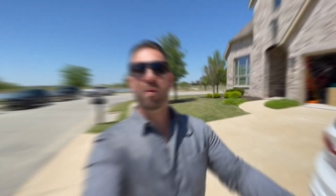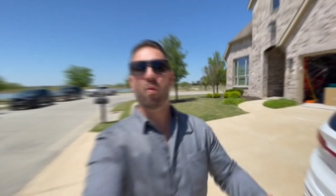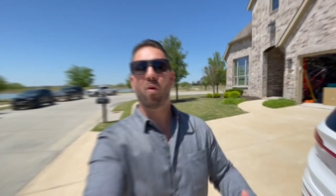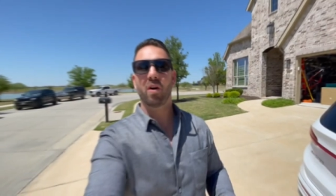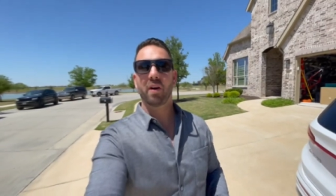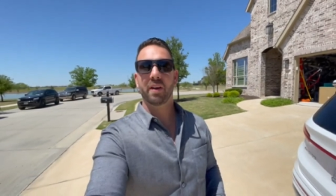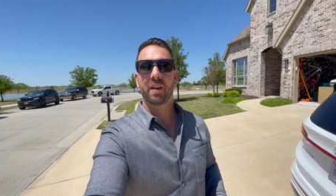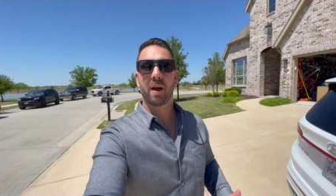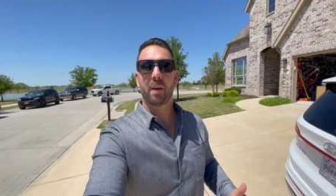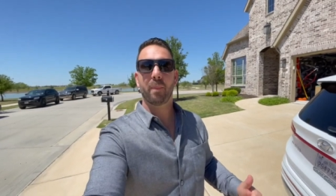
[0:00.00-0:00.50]

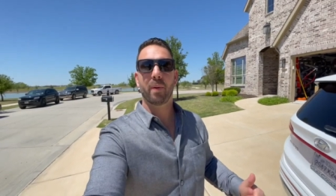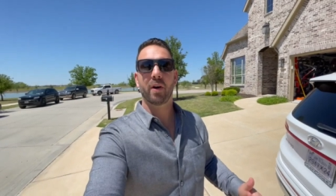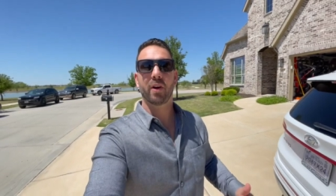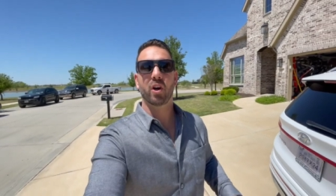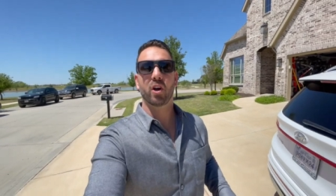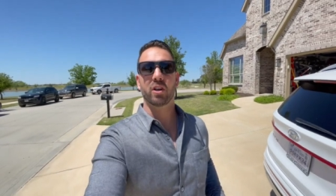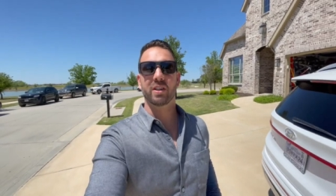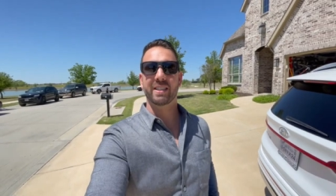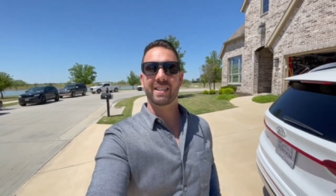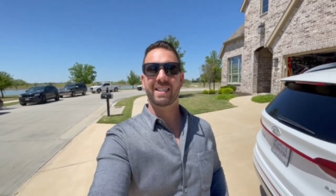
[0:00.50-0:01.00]
walking up on
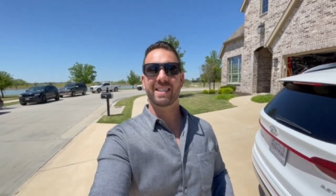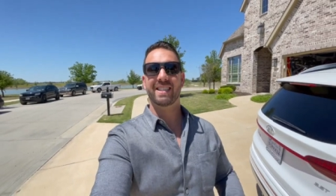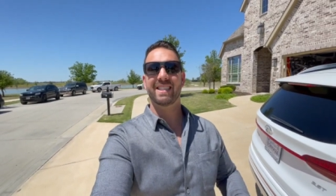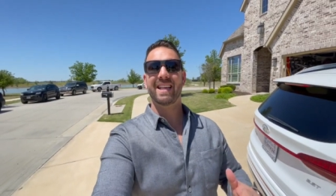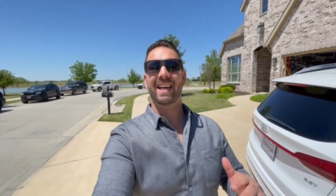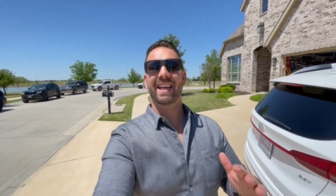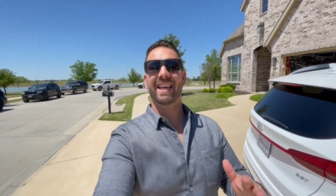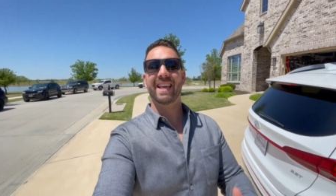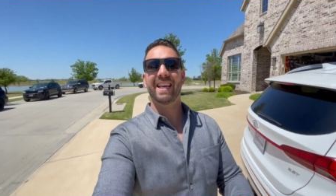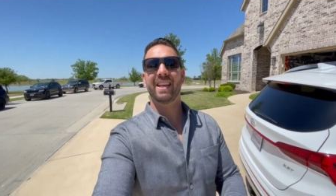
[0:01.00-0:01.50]
our
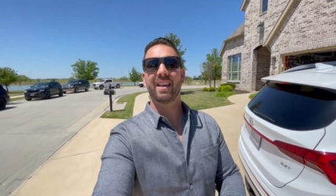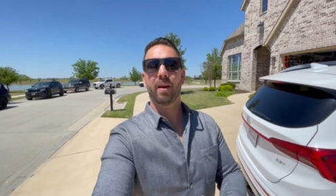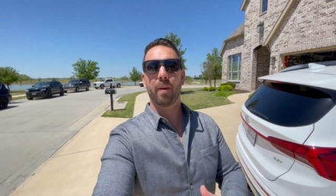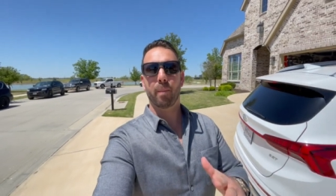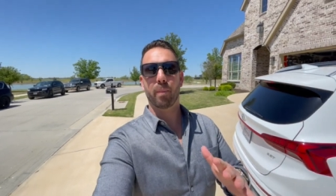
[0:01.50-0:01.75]
second